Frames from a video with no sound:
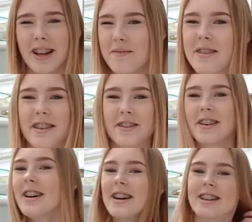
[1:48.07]
I'm sorry,
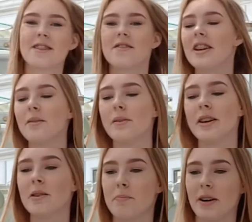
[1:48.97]
it's really
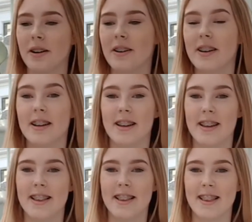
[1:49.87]
weird, but
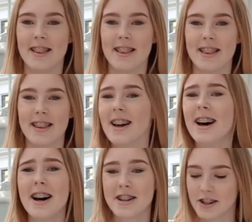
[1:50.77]

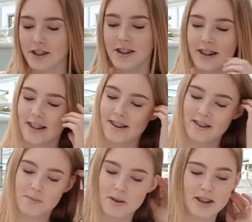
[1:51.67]
I don't know, it just
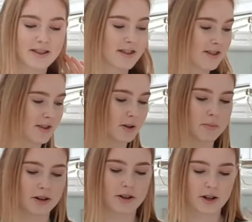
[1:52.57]
amazes us so
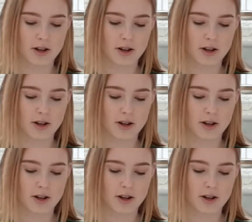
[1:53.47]
much.